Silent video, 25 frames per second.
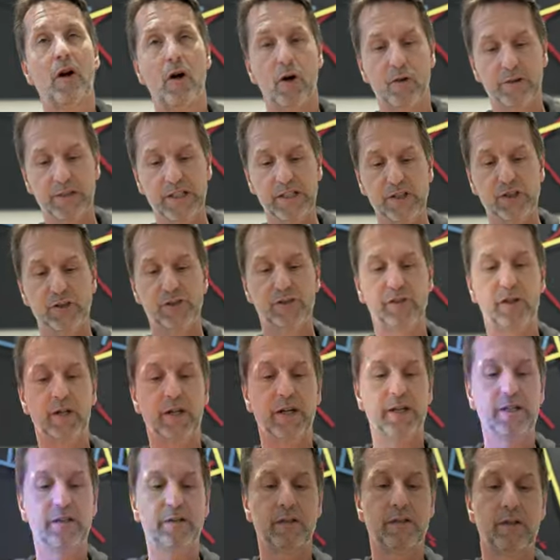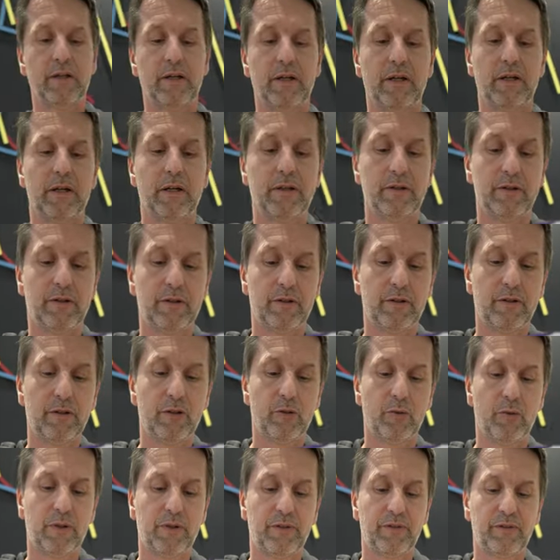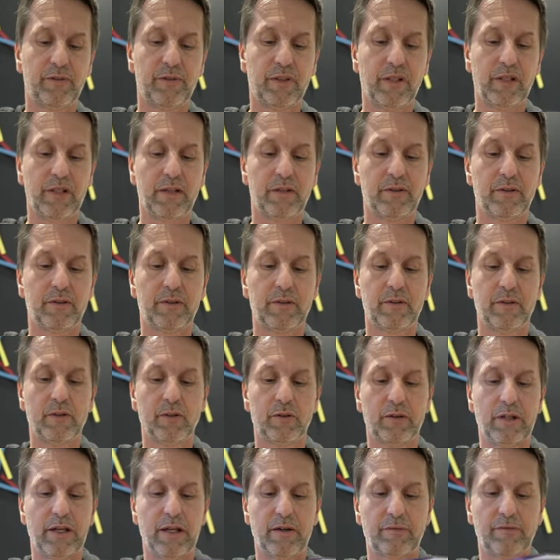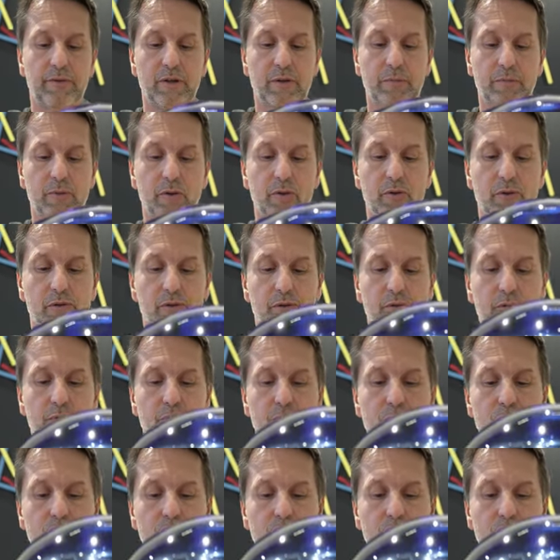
on each side, and you will see it. You'll have them both.